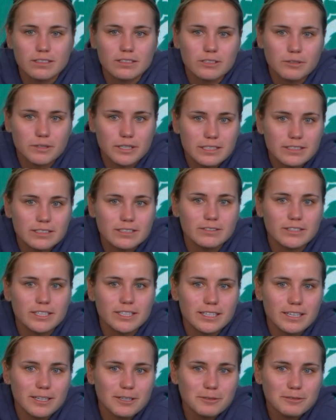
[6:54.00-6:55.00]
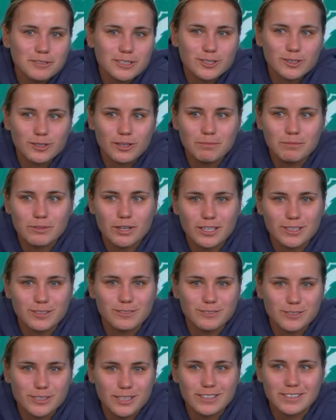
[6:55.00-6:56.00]
crazy right now. You know, I'm kind
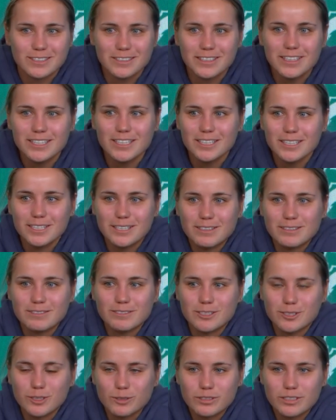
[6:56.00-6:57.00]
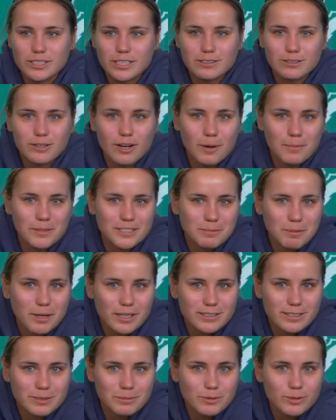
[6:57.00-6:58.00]
of trying to, you know, stay as calm as
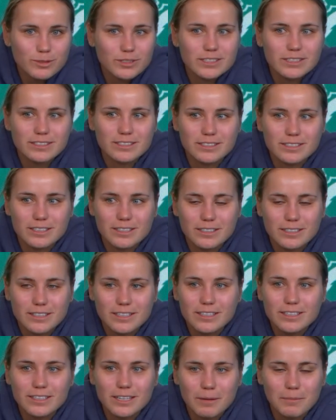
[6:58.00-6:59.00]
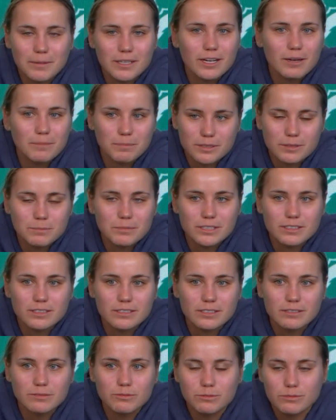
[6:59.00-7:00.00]
possible because coming up it'll be
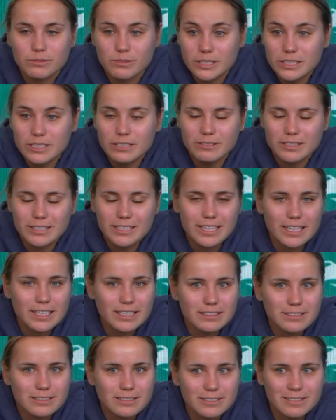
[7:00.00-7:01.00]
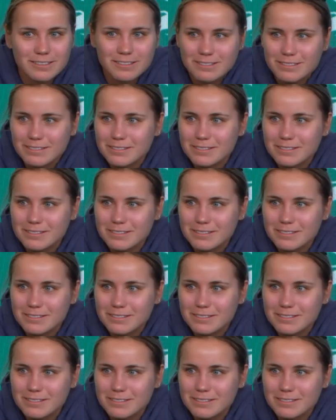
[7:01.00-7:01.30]
really, really hectic.